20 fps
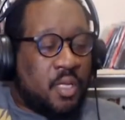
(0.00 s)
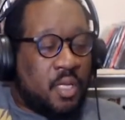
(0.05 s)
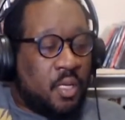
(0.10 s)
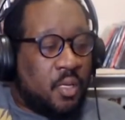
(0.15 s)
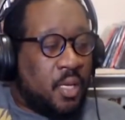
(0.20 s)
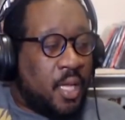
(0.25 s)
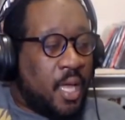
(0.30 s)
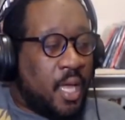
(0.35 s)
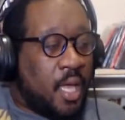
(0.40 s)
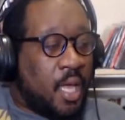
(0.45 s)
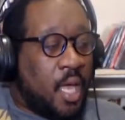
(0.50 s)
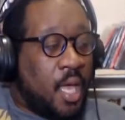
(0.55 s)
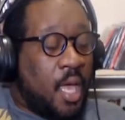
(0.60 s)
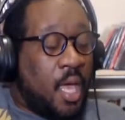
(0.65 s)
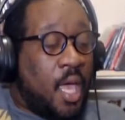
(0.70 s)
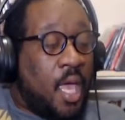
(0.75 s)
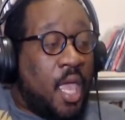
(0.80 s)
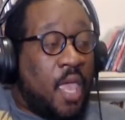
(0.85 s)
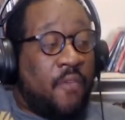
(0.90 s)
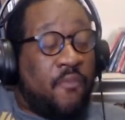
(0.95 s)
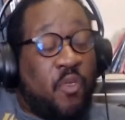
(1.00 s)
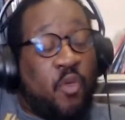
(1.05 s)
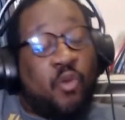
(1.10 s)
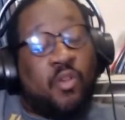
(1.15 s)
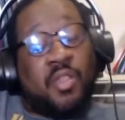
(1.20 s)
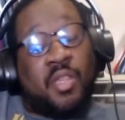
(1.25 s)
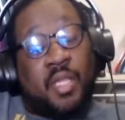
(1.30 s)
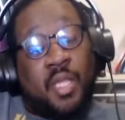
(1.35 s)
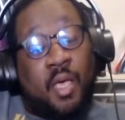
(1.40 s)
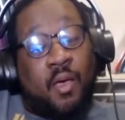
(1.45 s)
So like if you
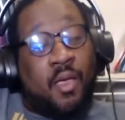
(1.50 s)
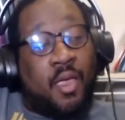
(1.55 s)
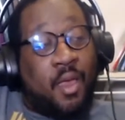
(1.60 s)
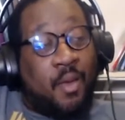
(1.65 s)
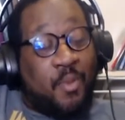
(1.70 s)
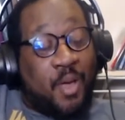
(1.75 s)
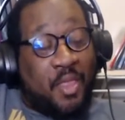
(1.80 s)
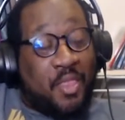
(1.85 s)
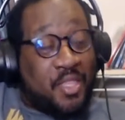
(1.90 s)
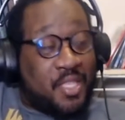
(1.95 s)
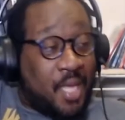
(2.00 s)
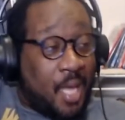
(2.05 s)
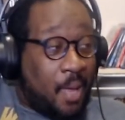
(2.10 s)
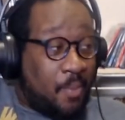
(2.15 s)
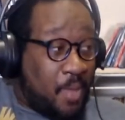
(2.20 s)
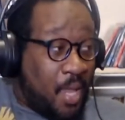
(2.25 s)
are still here by the time